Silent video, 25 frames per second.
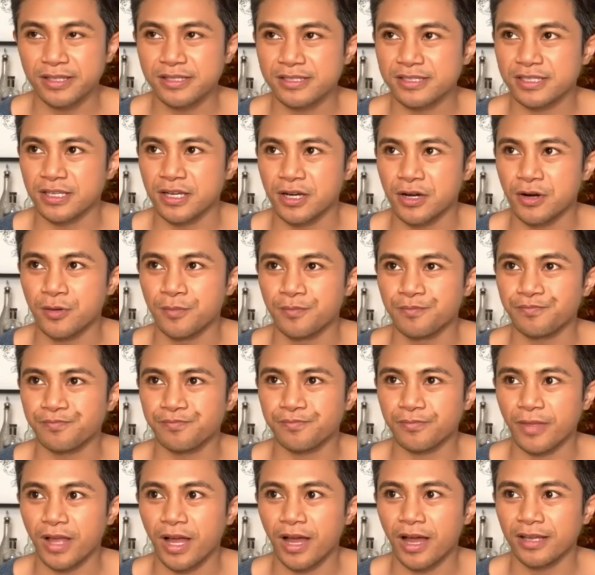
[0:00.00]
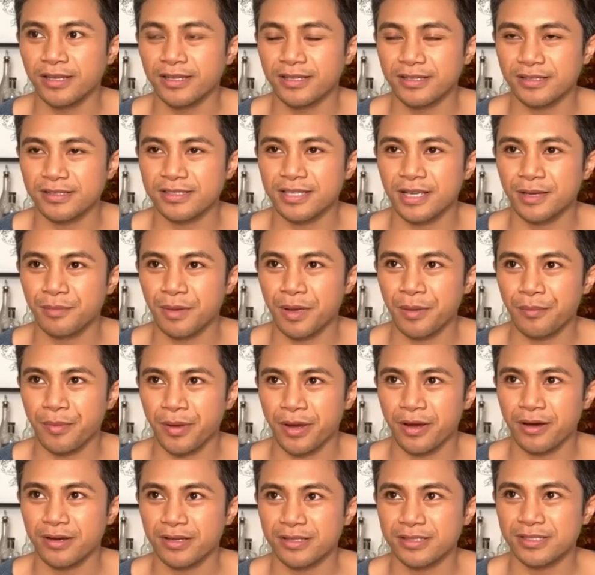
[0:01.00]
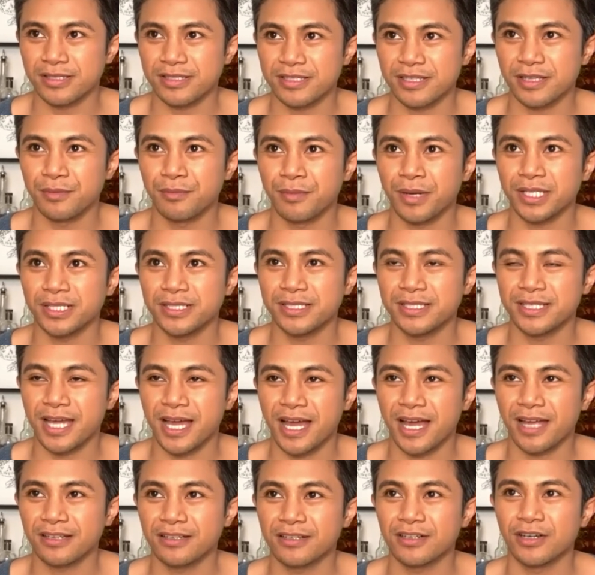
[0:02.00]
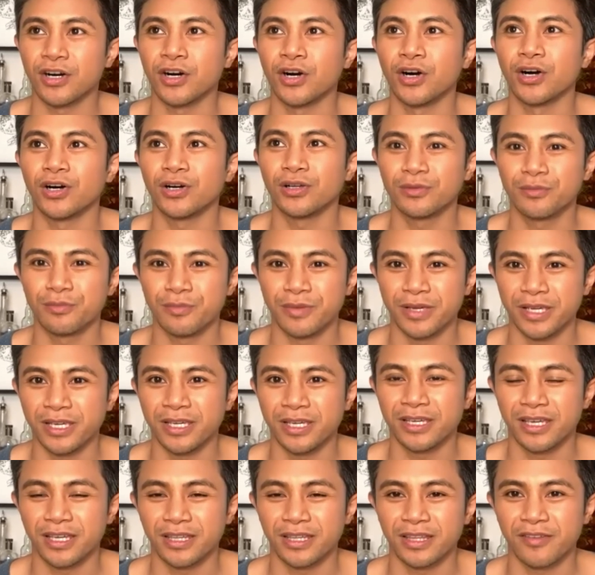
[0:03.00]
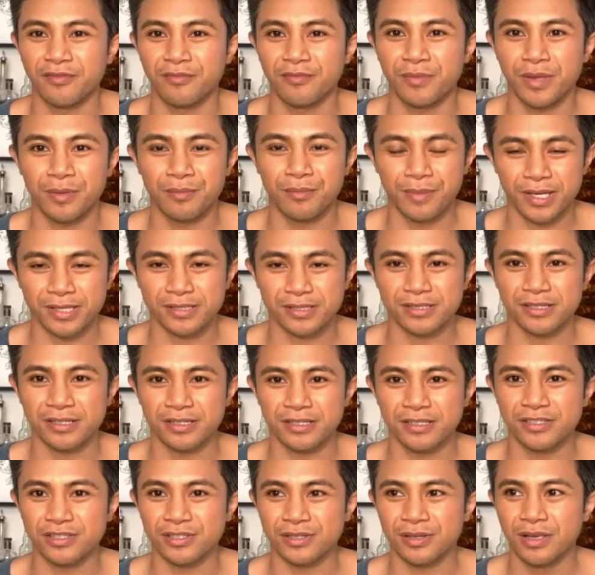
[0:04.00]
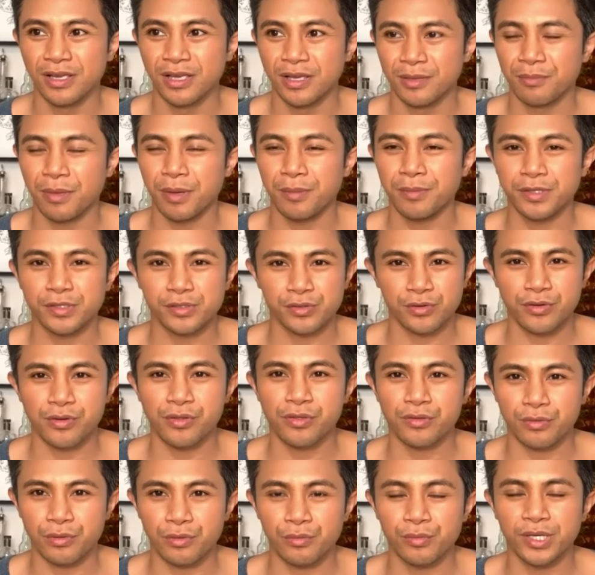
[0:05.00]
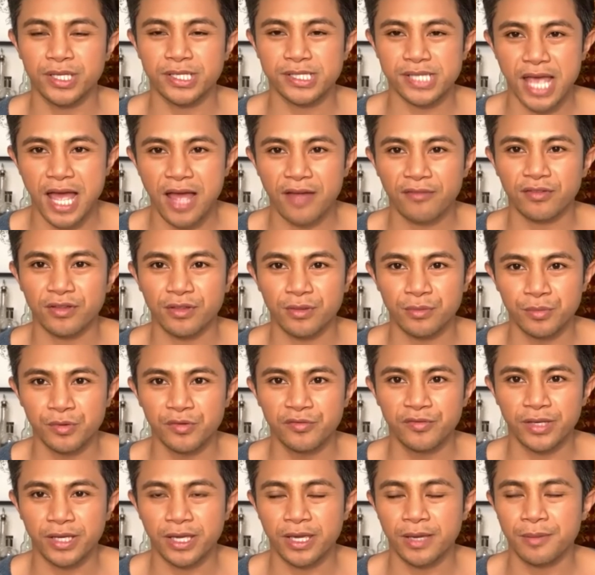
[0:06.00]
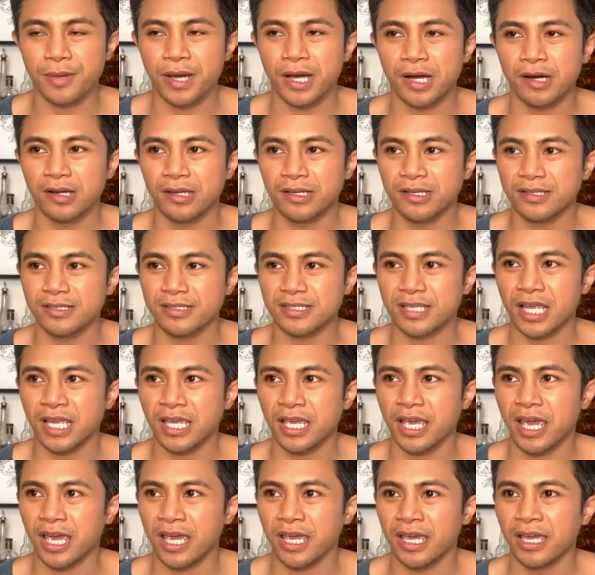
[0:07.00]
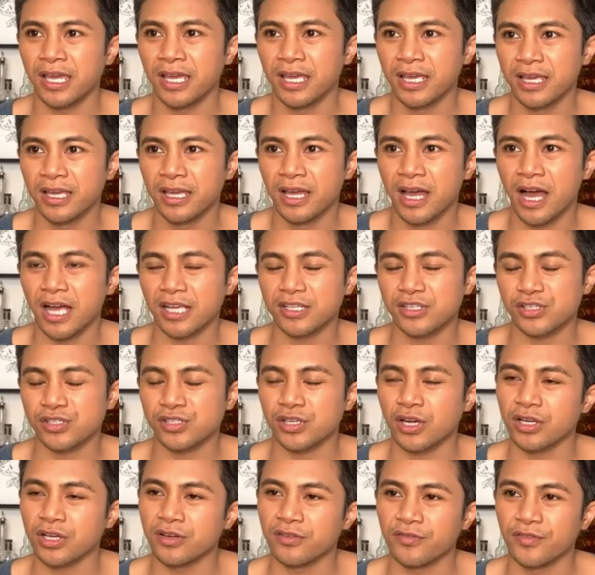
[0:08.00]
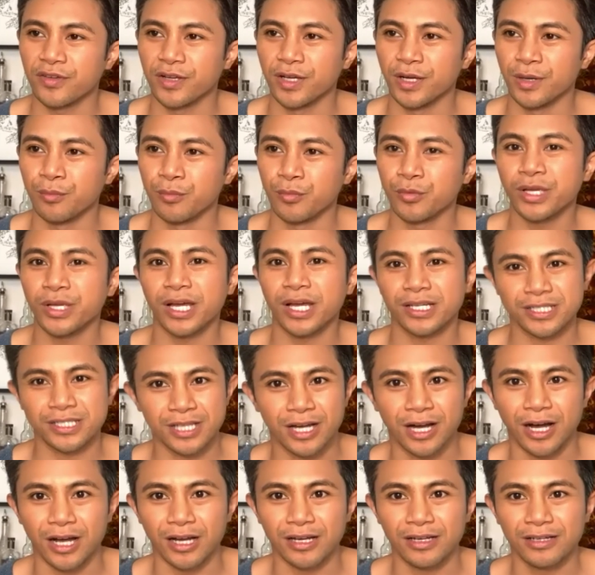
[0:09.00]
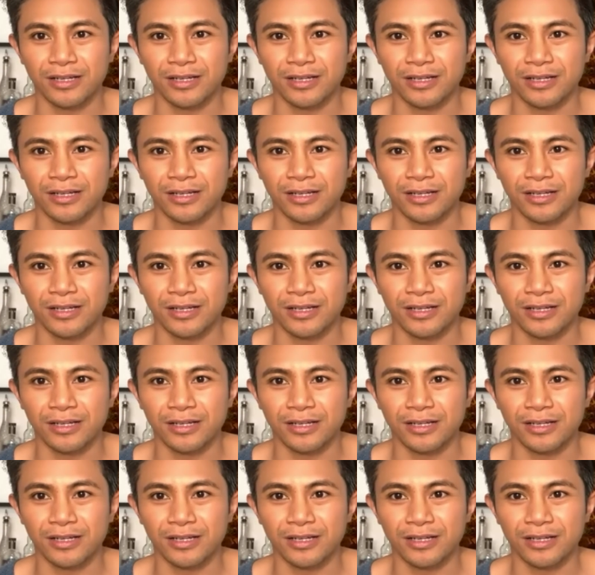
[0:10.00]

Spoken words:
So I didn't tell my parents until my dad called me and left me a message, maybe 2 or 3 weeks after the movie came out, and he was like, "Hey, I just saw your film. We got to talk."